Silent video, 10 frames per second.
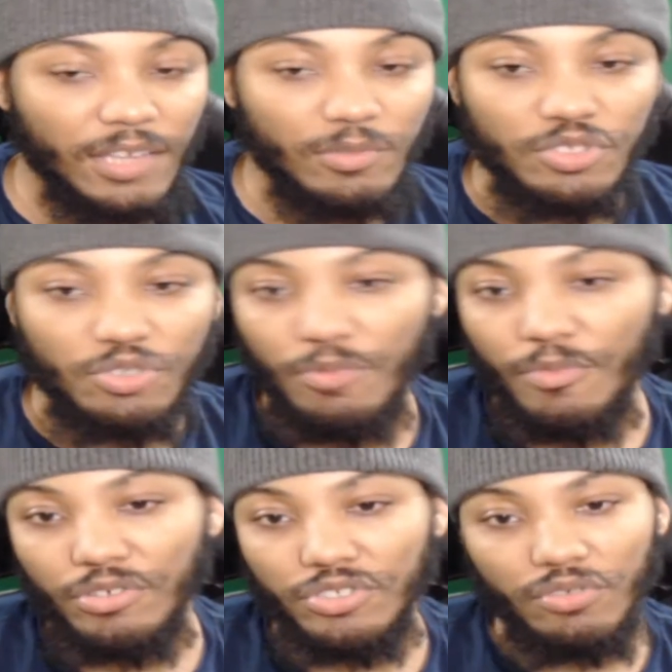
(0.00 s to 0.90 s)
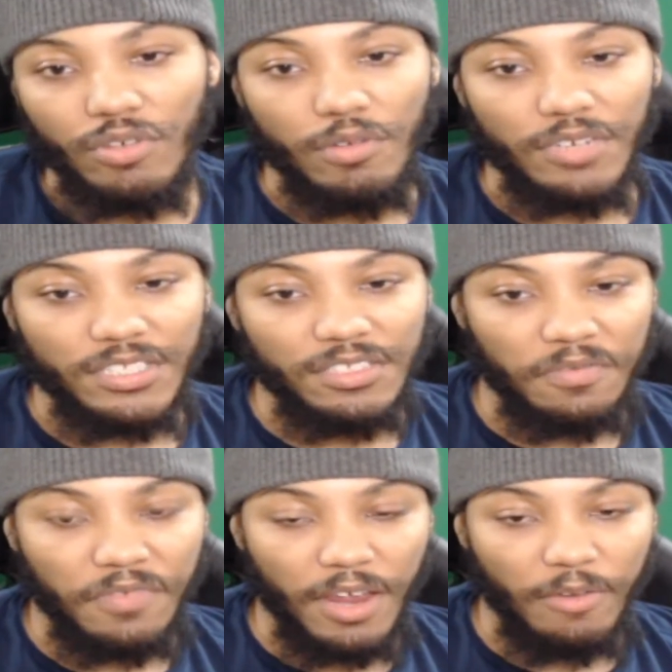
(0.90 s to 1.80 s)
was too emotional going into
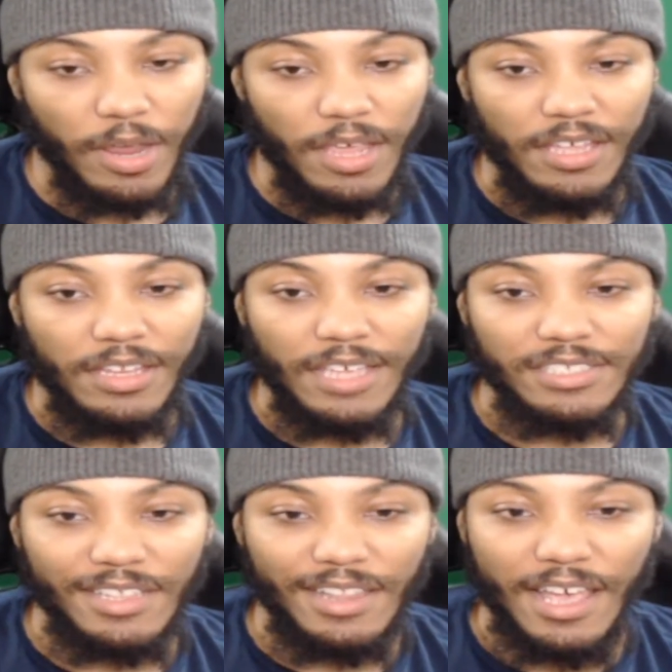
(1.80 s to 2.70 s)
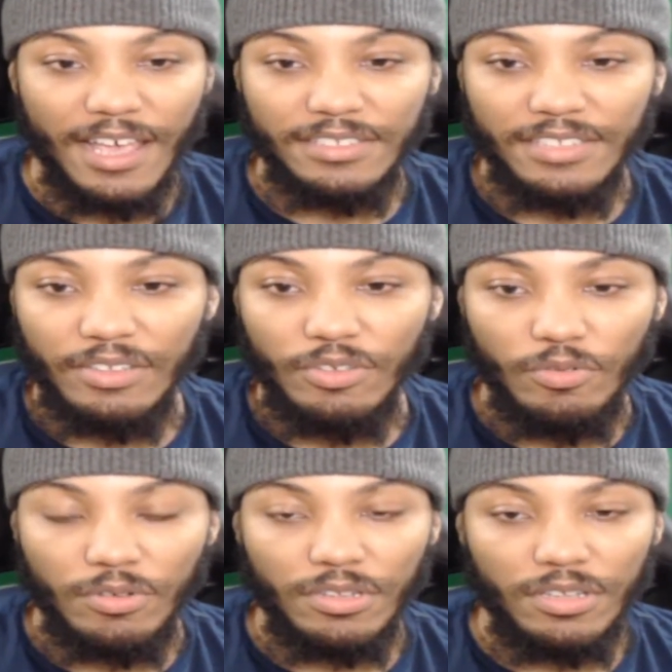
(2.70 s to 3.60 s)
the fight, right? And that's the last thing you
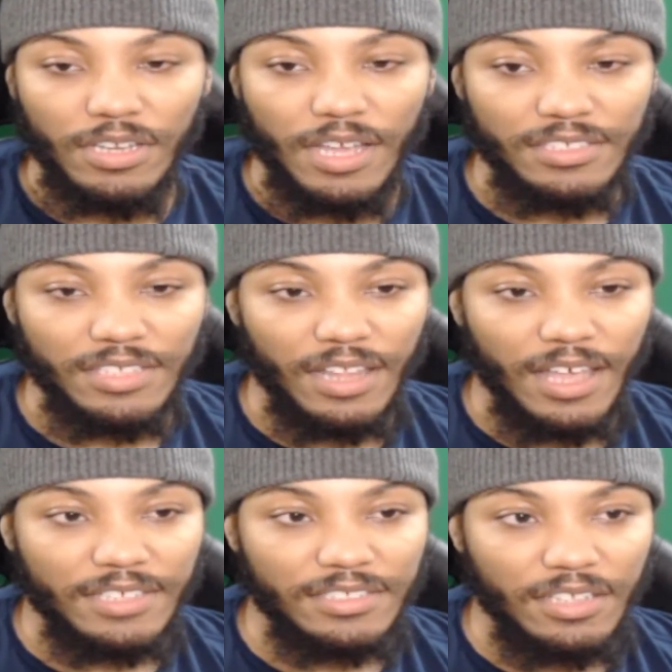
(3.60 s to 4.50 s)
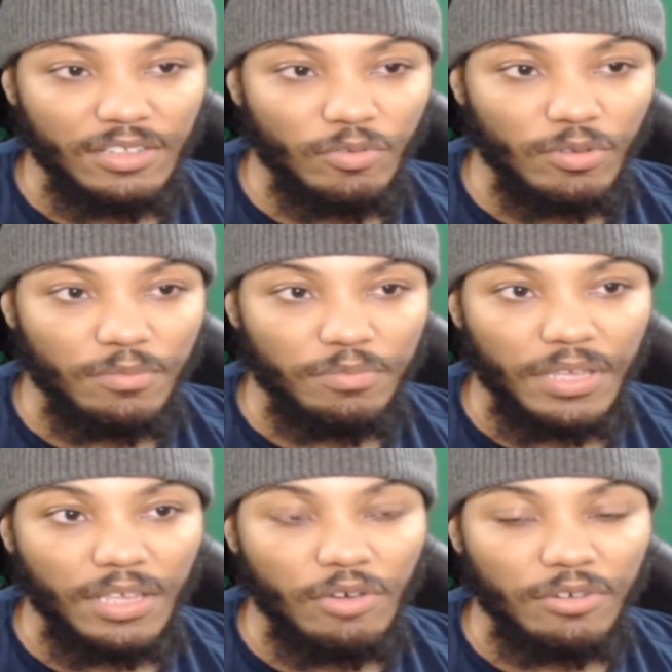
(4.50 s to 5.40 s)
wanna
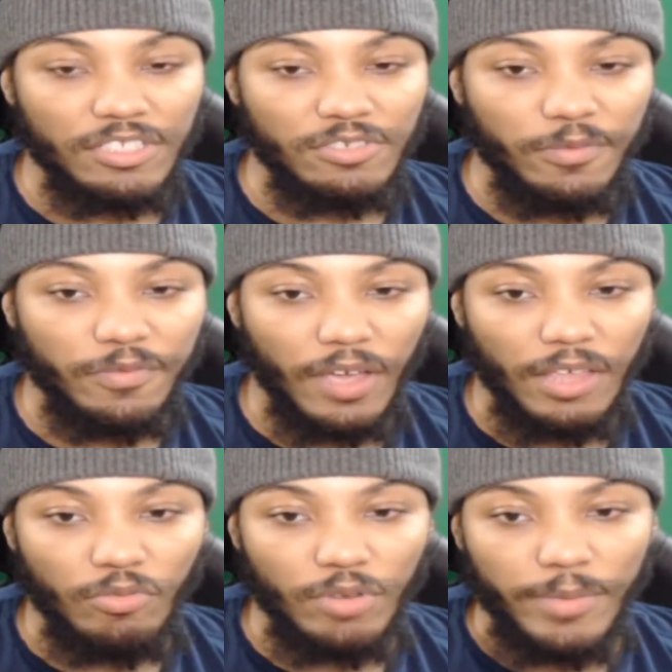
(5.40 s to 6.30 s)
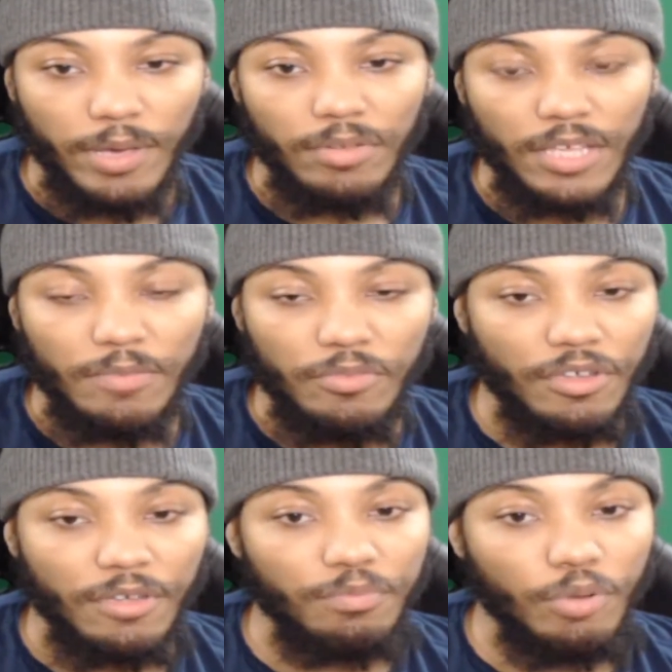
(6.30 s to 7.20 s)
be going into a fight. You wanna be able to keep
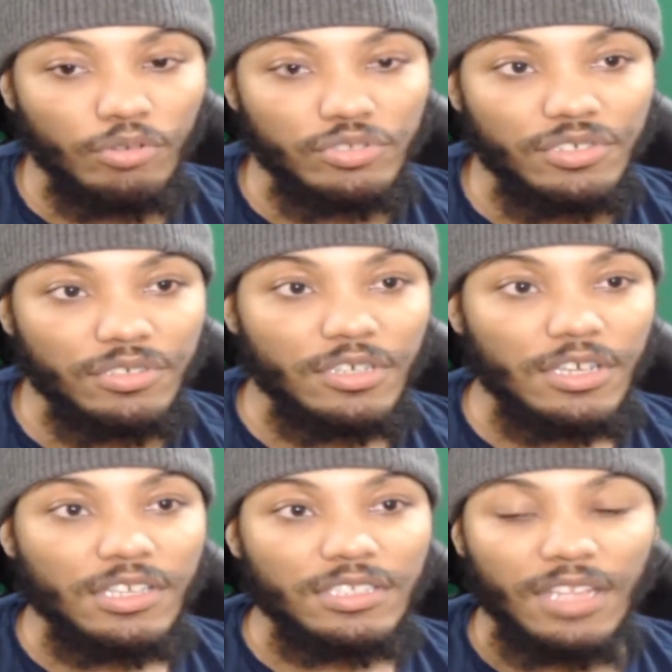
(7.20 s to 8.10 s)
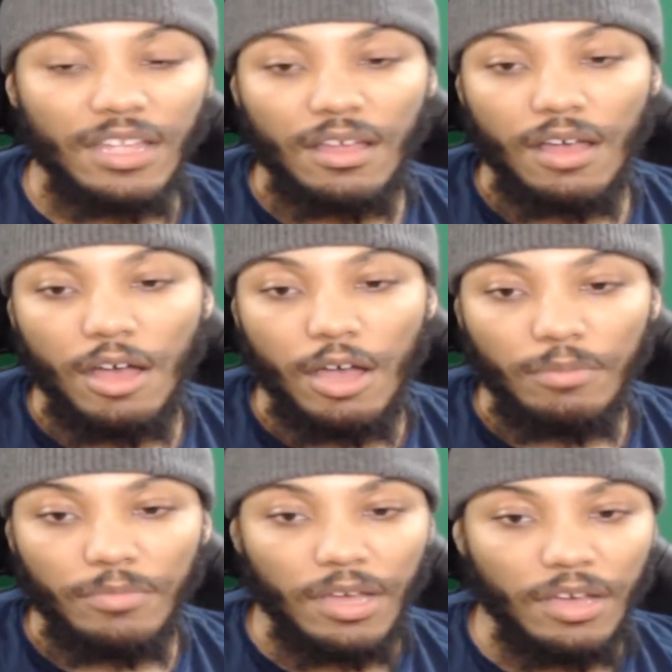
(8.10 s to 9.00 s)
your composure, stay
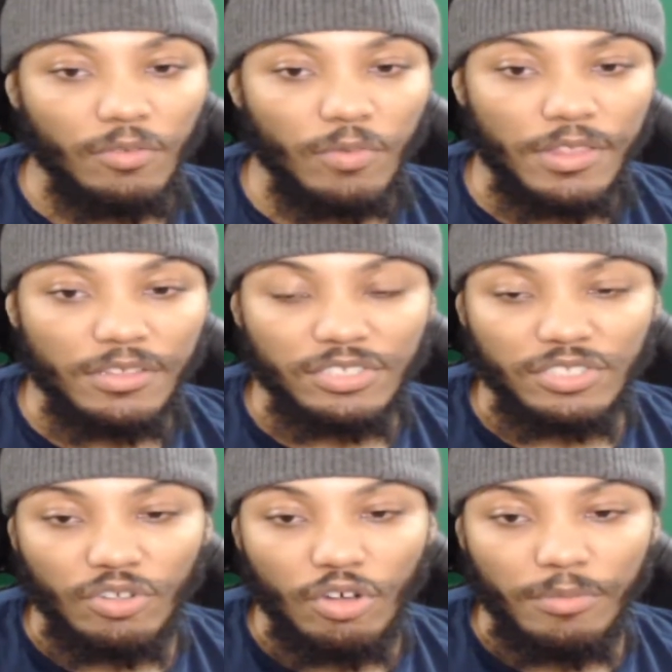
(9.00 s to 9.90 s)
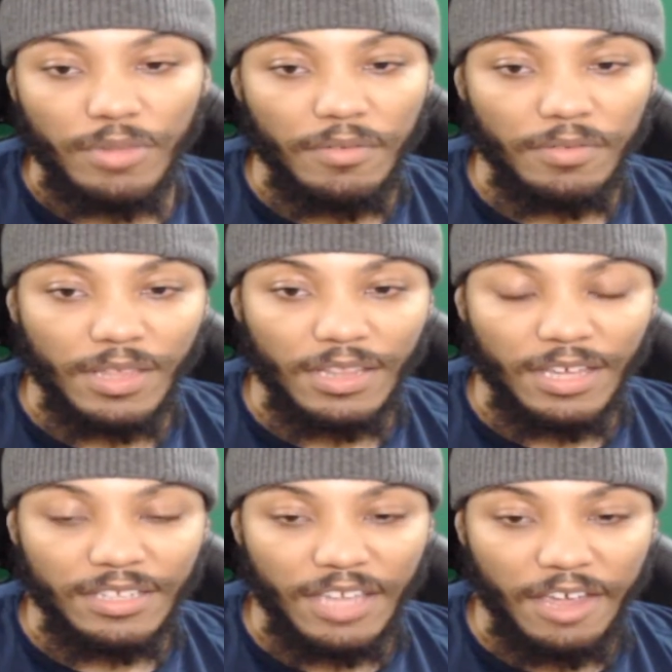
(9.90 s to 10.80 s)
calm, weather the storm, and everything
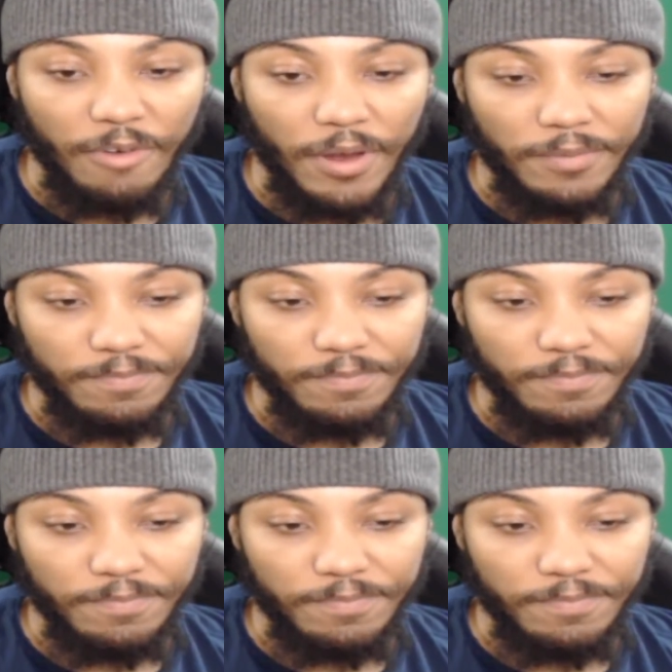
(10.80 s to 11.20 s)
like that, right?